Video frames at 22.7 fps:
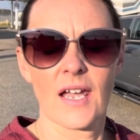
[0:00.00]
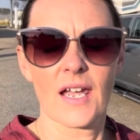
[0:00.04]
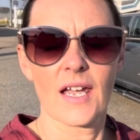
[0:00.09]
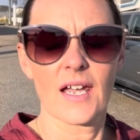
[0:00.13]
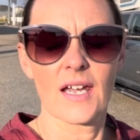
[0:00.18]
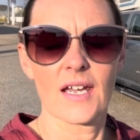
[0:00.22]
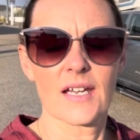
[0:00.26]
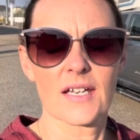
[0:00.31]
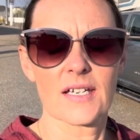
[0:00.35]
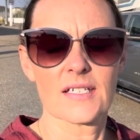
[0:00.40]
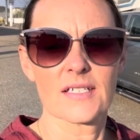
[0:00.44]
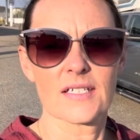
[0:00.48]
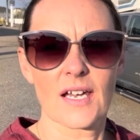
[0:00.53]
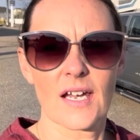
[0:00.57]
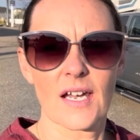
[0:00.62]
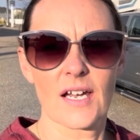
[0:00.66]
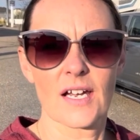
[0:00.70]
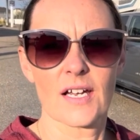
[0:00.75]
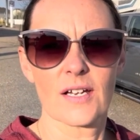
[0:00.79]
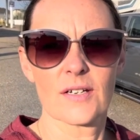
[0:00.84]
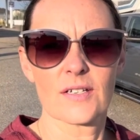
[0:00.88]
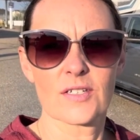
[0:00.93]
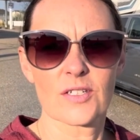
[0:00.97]
And
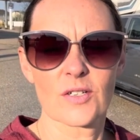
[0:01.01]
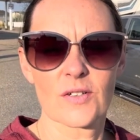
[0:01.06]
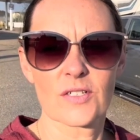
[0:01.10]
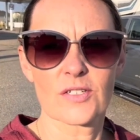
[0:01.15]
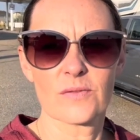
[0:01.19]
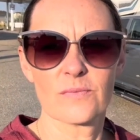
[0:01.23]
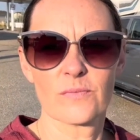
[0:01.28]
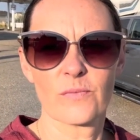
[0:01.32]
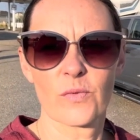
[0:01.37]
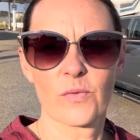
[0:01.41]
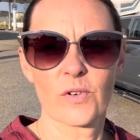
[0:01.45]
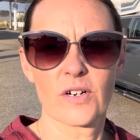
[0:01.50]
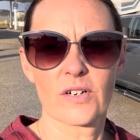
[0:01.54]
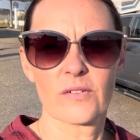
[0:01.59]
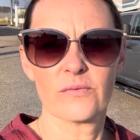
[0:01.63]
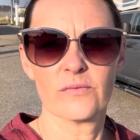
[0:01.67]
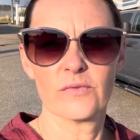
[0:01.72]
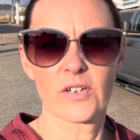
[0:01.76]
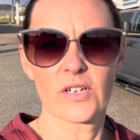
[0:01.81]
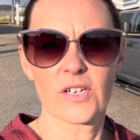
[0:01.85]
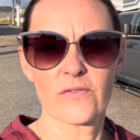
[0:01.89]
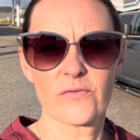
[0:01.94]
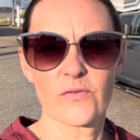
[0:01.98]
so we're
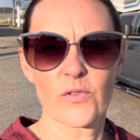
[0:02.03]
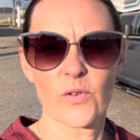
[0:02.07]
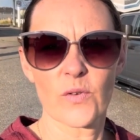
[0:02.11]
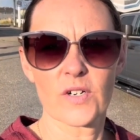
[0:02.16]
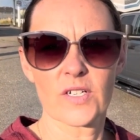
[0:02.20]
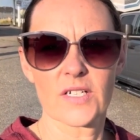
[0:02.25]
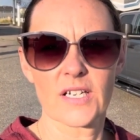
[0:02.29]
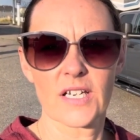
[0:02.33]
looking forward